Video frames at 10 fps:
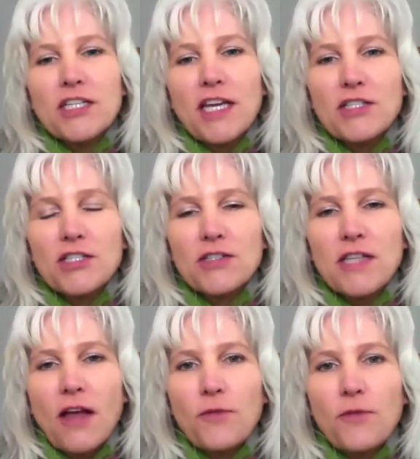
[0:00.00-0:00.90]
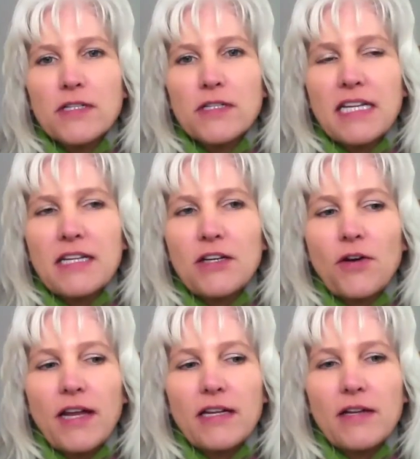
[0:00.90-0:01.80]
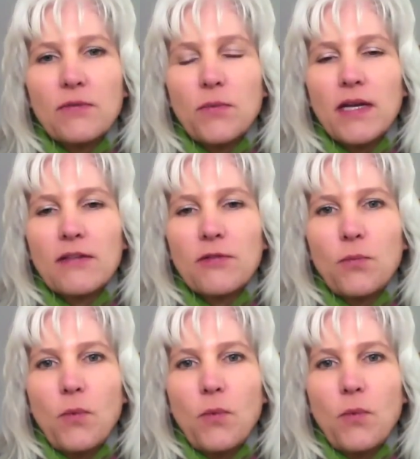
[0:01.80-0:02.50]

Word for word: educational software, or is it integrated with